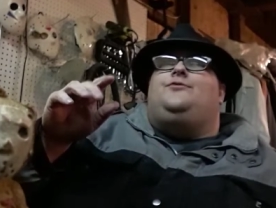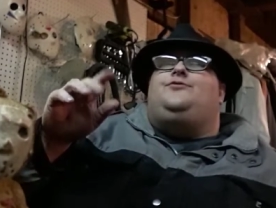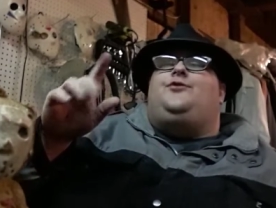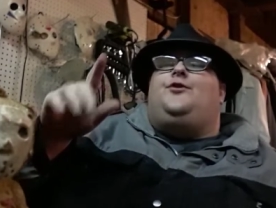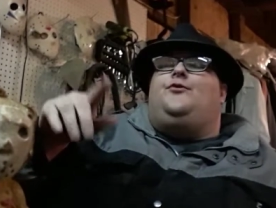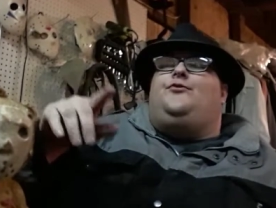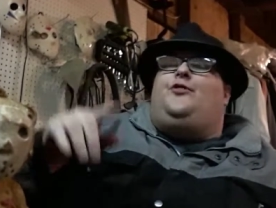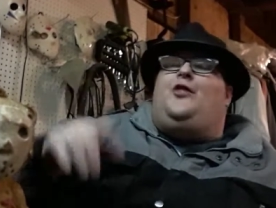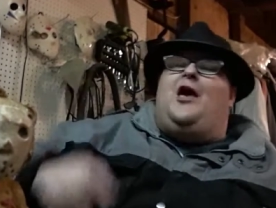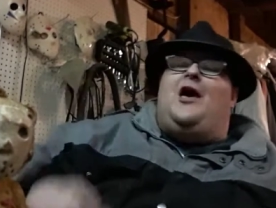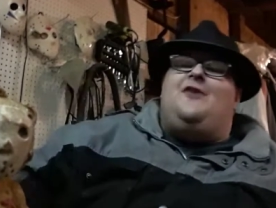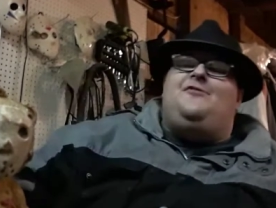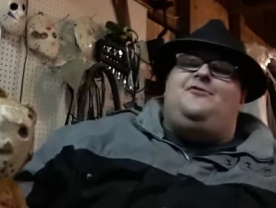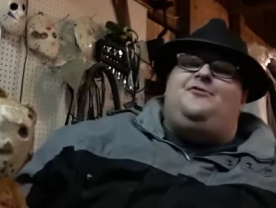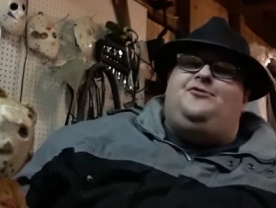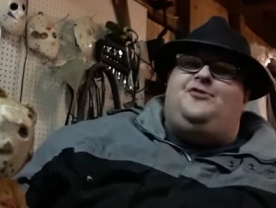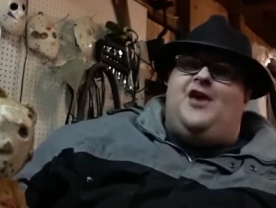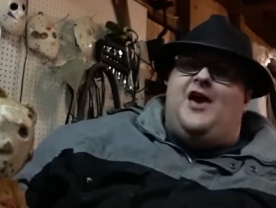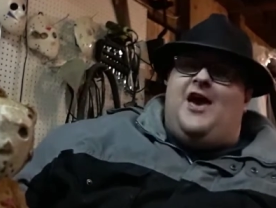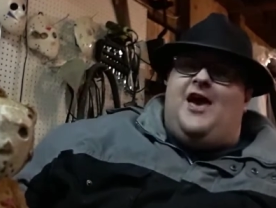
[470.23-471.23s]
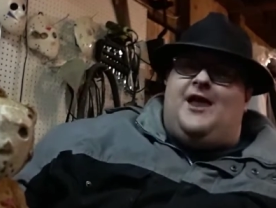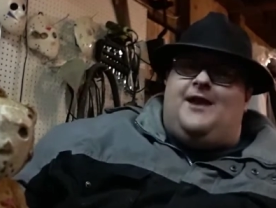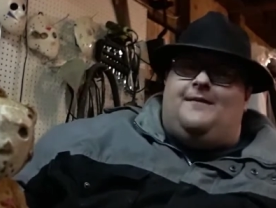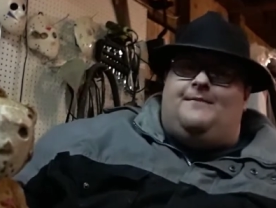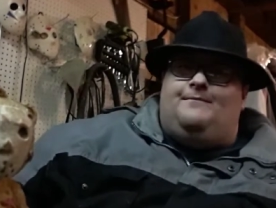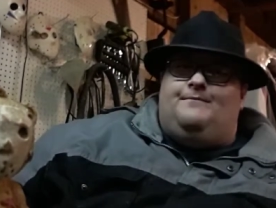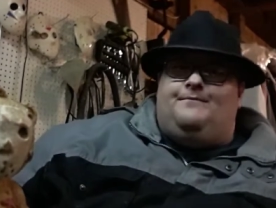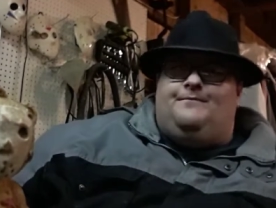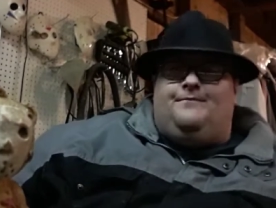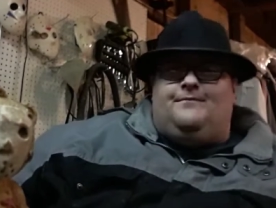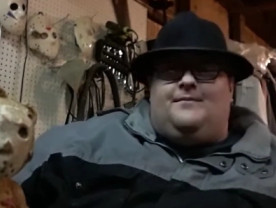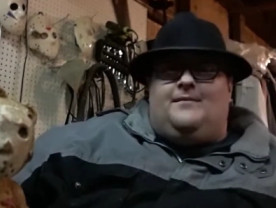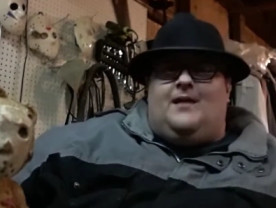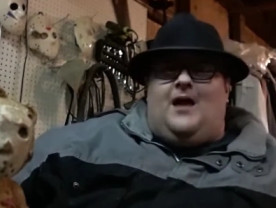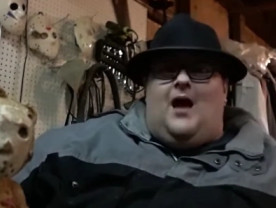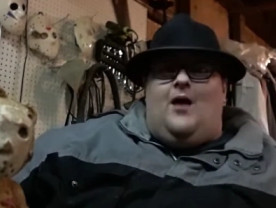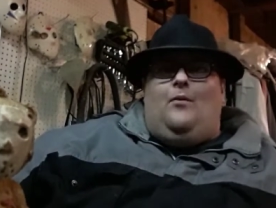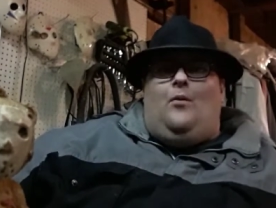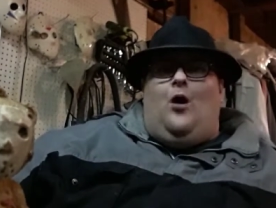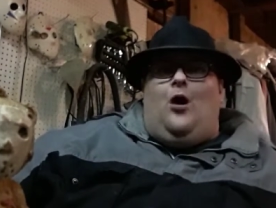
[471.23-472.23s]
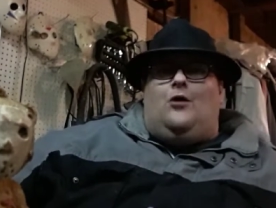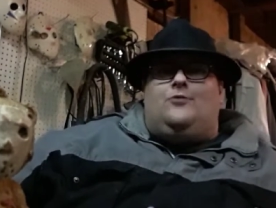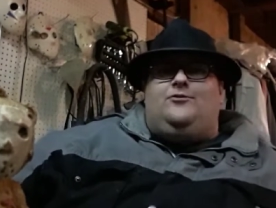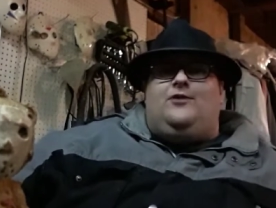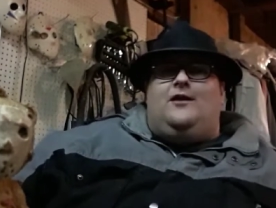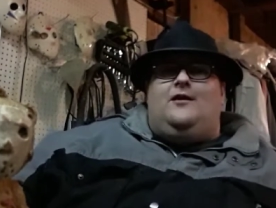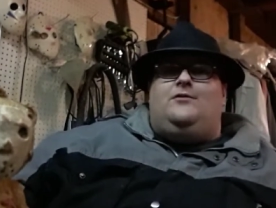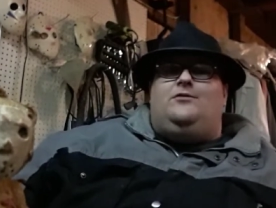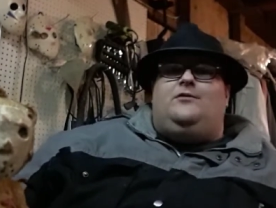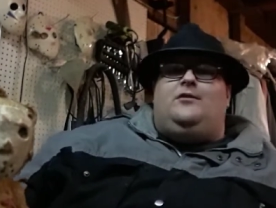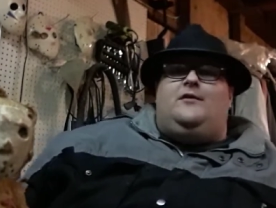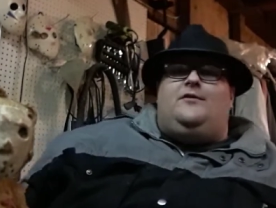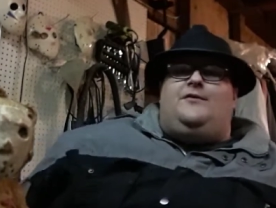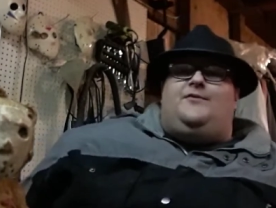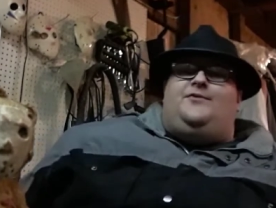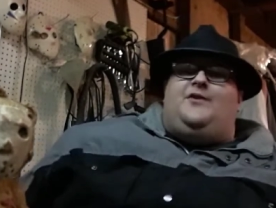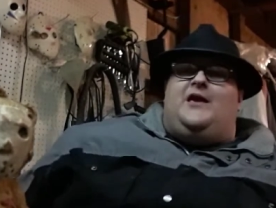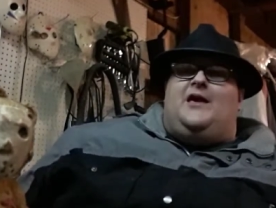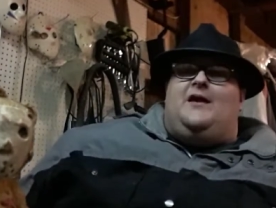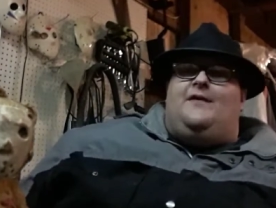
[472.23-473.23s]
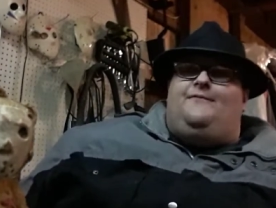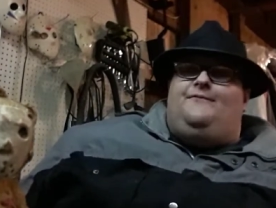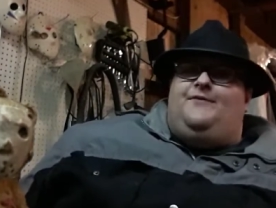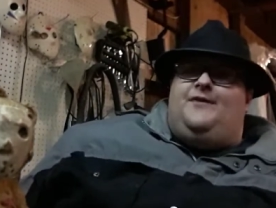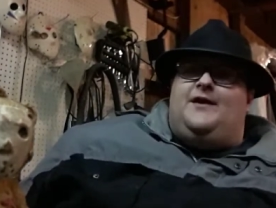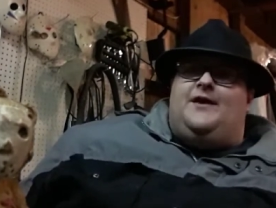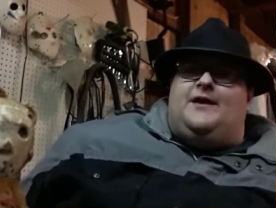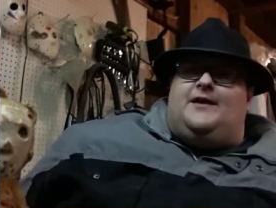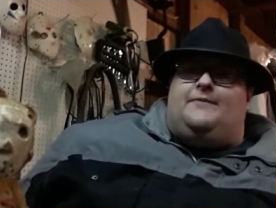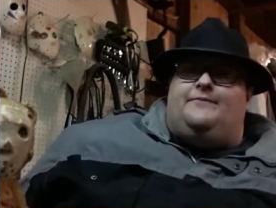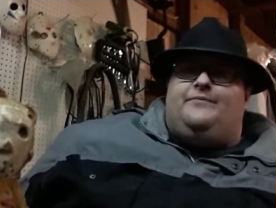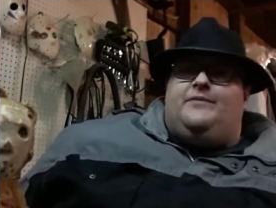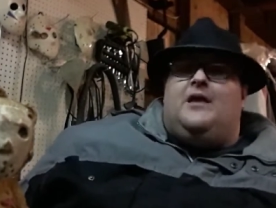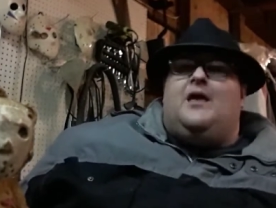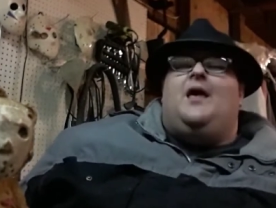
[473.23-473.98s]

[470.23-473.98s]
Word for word: 2010. I walked into the DMV